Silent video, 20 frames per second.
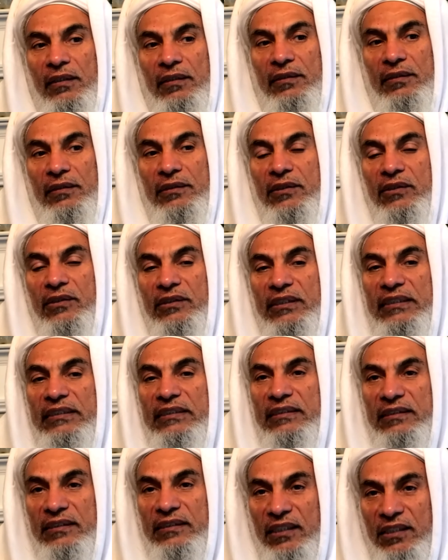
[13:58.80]
So the
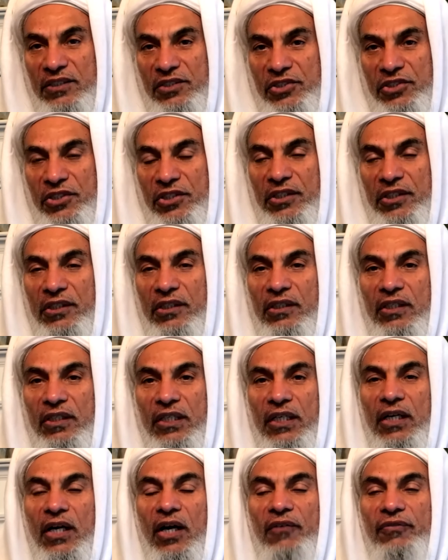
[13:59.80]
structure
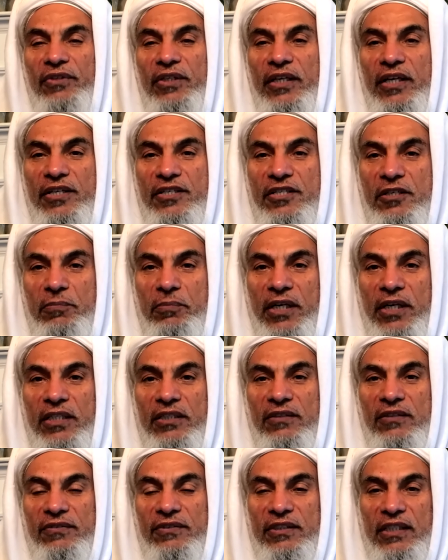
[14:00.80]
of the enterprise
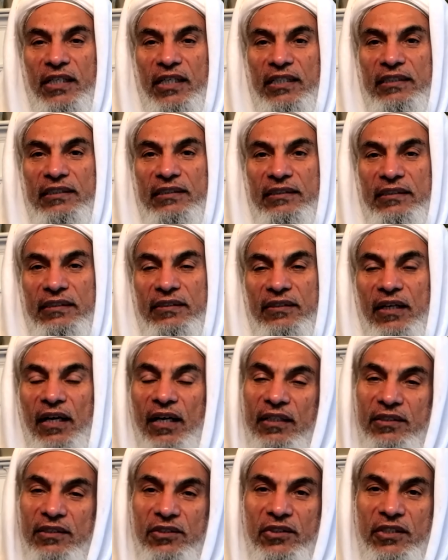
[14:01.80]
of science
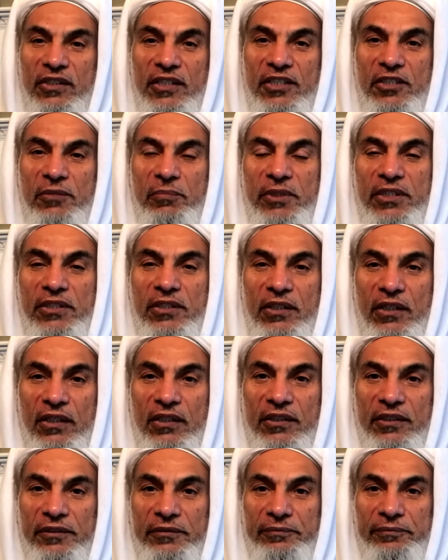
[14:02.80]
also needs to be
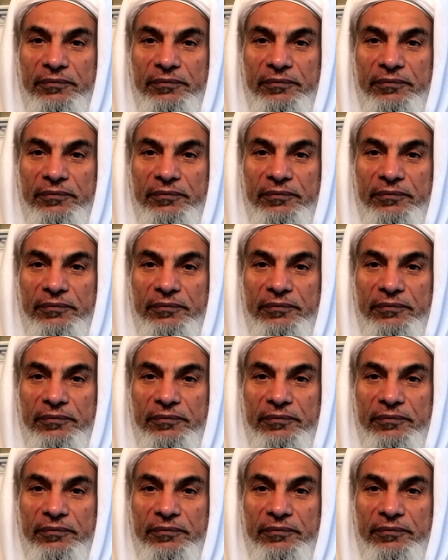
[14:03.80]
taught.